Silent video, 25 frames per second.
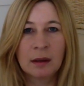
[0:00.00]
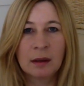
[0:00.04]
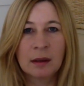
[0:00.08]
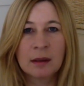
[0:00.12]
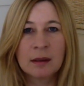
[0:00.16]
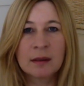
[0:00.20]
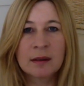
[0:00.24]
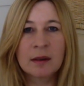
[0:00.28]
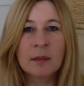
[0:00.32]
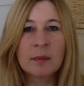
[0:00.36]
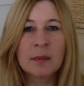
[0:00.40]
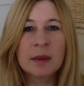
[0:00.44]

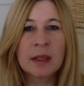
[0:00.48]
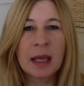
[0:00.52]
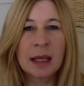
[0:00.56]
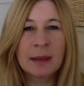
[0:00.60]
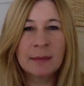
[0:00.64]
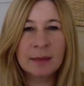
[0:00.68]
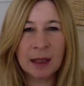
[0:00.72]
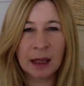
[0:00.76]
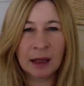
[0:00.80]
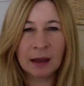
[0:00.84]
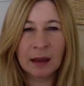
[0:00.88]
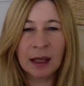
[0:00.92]

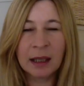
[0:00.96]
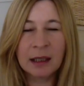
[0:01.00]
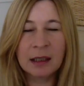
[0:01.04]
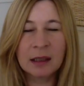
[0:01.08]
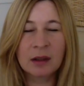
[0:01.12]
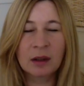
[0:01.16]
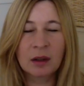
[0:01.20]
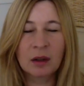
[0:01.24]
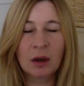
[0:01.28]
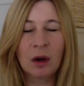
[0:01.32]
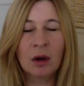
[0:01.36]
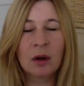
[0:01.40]
Sometimes I like
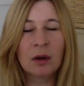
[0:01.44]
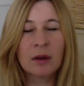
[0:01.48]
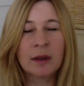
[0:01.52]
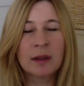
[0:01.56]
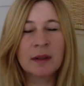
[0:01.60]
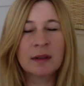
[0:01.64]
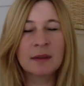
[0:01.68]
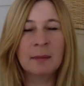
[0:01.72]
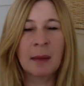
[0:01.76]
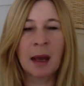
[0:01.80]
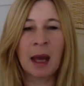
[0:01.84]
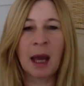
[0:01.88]
to call
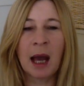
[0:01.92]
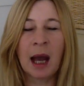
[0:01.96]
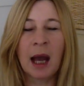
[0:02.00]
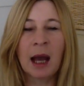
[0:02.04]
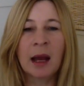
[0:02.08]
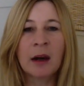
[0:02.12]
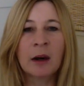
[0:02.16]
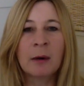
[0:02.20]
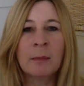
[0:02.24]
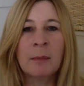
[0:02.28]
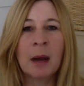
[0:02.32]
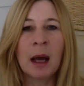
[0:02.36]
this my
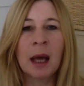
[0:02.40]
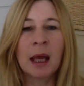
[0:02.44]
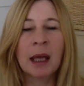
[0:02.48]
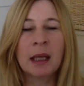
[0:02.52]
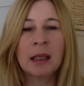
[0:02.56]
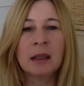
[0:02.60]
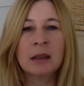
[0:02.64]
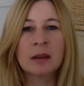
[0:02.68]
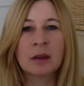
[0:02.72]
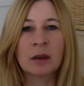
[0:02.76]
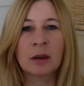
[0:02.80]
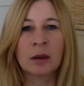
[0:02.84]
higher
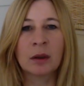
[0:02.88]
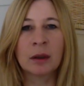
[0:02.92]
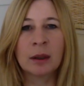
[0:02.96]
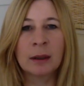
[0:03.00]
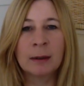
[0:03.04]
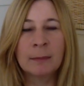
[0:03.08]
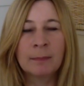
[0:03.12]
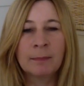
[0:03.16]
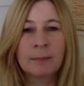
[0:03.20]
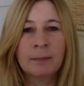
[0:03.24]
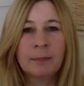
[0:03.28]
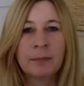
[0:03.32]
mind, or
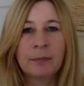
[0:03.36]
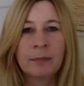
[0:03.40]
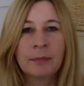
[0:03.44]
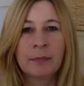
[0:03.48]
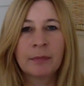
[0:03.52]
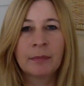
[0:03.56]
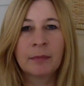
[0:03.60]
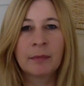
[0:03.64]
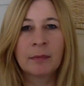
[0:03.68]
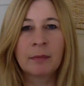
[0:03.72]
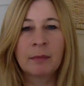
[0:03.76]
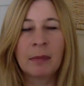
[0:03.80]

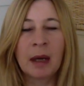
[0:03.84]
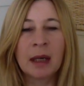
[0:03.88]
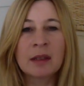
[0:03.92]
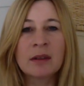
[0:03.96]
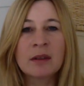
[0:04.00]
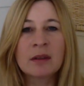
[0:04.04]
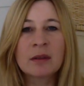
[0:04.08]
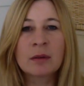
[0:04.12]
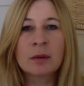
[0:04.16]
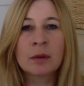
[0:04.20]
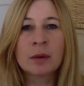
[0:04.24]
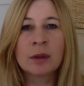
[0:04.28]
my
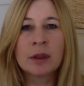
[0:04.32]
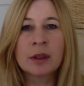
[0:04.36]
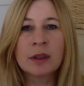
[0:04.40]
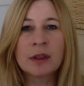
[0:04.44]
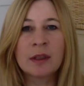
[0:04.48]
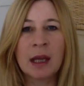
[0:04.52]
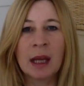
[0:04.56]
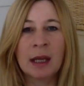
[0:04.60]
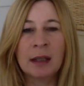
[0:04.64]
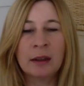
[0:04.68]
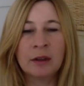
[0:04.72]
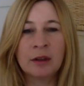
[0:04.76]
source
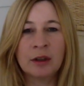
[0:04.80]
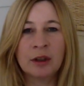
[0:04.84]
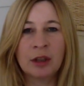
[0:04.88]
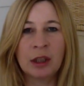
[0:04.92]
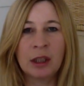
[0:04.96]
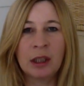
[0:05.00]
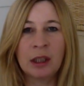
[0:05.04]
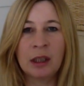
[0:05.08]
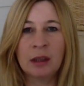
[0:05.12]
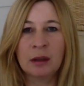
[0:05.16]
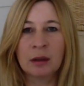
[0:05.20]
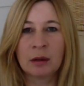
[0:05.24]

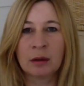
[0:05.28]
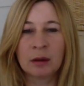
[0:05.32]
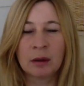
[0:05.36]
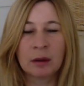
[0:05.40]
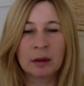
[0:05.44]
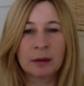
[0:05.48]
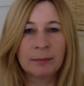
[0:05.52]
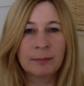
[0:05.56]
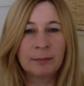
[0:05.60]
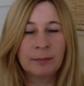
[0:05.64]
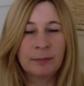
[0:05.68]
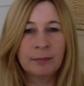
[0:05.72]
energy,
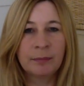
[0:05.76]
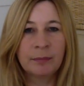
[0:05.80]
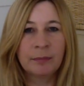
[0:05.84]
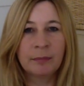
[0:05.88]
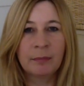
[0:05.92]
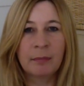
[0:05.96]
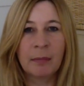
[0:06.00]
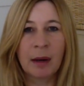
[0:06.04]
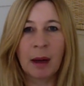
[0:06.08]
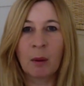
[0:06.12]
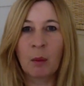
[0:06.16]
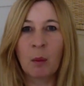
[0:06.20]
or
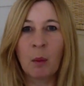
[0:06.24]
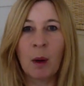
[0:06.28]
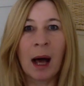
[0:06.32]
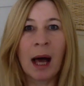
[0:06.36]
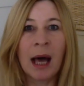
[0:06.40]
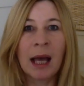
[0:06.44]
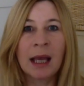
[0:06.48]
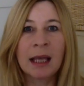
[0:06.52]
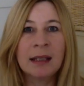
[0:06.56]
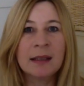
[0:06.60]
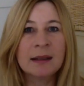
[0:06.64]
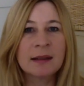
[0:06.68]
my
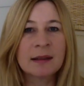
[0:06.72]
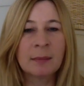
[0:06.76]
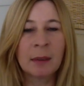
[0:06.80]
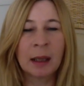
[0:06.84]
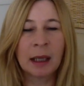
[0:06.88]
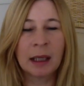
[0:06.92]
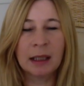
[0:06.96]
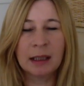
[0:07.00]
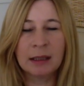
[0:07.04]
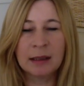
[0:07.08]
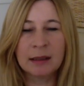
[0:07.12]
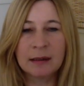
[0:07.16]
wise
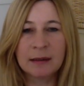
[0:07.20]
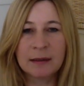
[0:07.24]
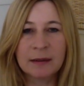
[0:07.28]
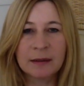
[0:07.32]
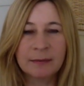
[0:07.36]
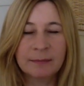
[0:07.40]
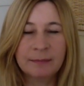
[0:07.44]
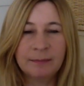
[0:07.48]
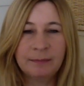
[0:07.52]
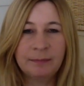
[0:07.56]
mind.